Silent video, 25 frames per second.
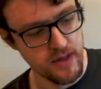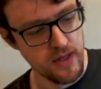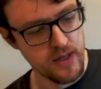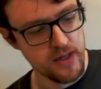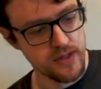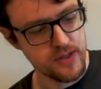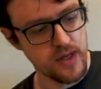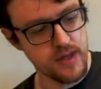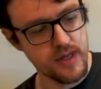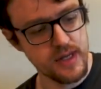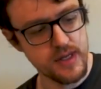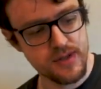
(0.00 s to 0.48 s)

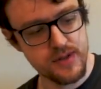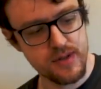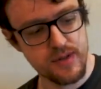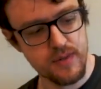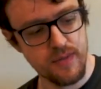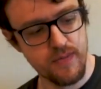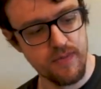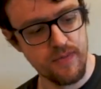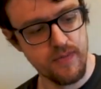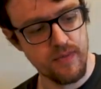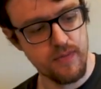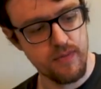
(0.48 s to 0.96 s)
So
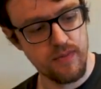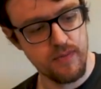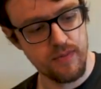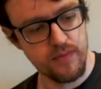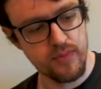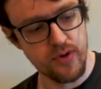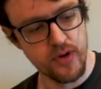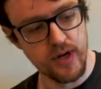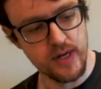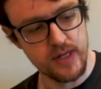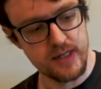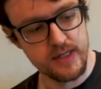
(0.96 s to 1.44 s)
this
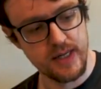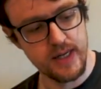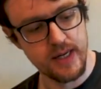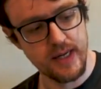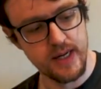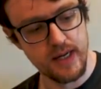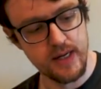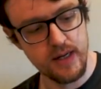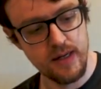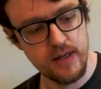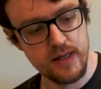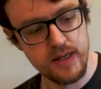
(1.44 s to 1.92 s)
product
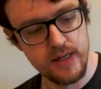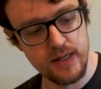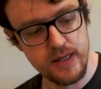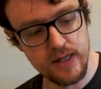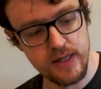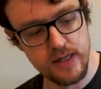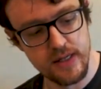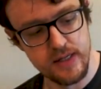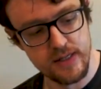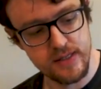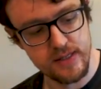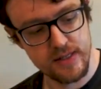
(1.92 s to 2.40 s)
here
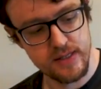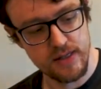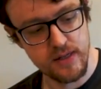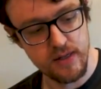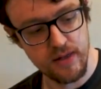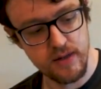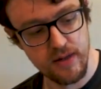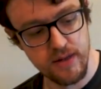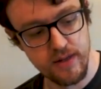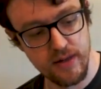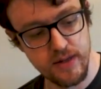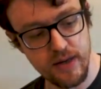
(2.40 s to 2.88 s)
is
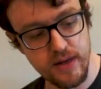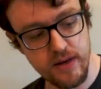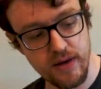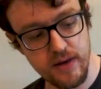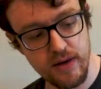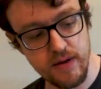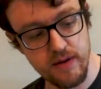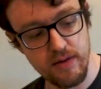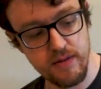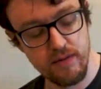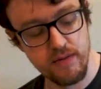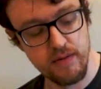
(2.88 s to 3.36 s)

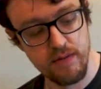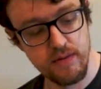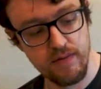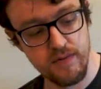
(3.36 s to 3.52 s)
the